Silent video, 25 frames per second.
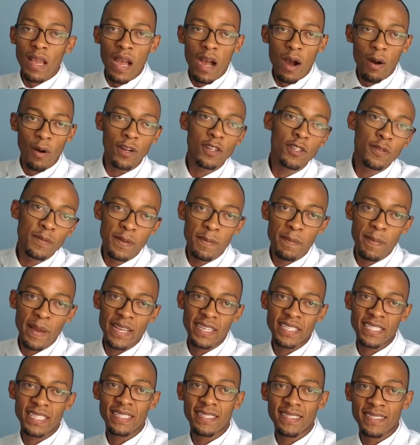I want to be
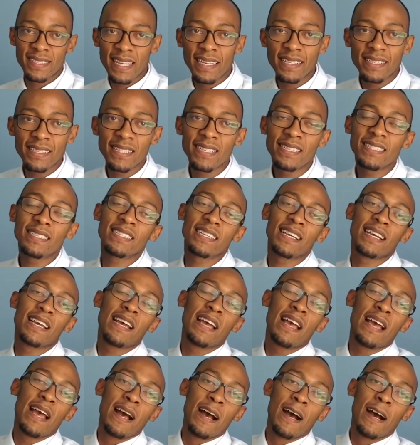patient-centered,
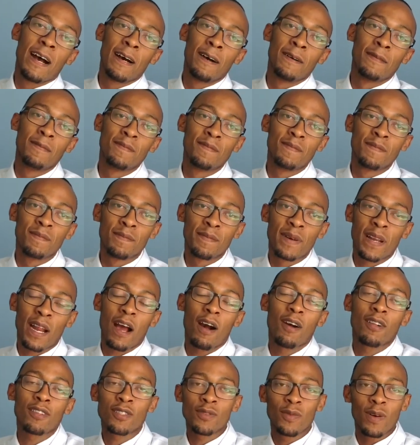but I
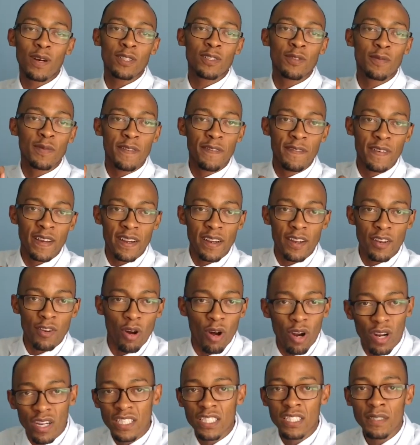also want to be very
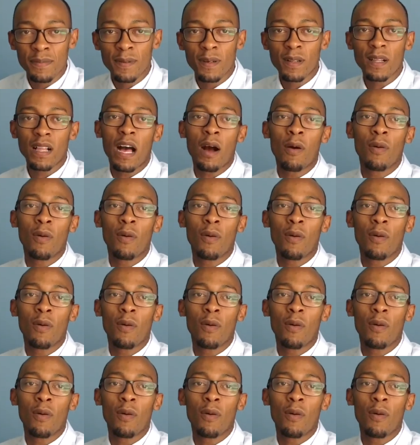knowledgeable.